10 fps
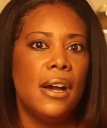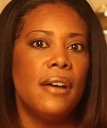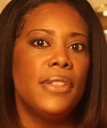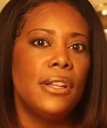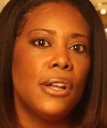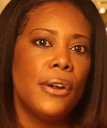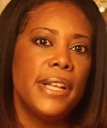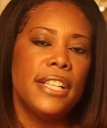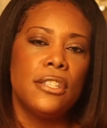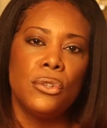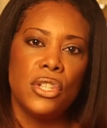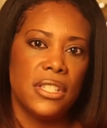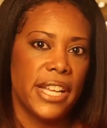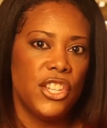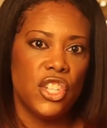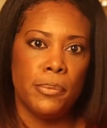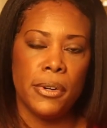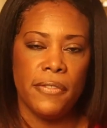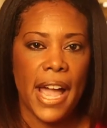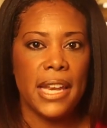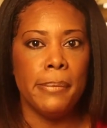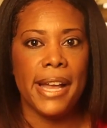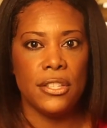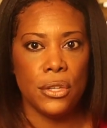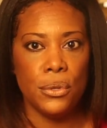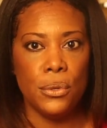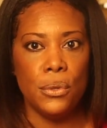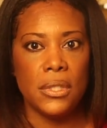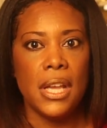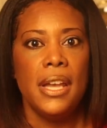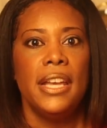of the learning and socialization provided by schools.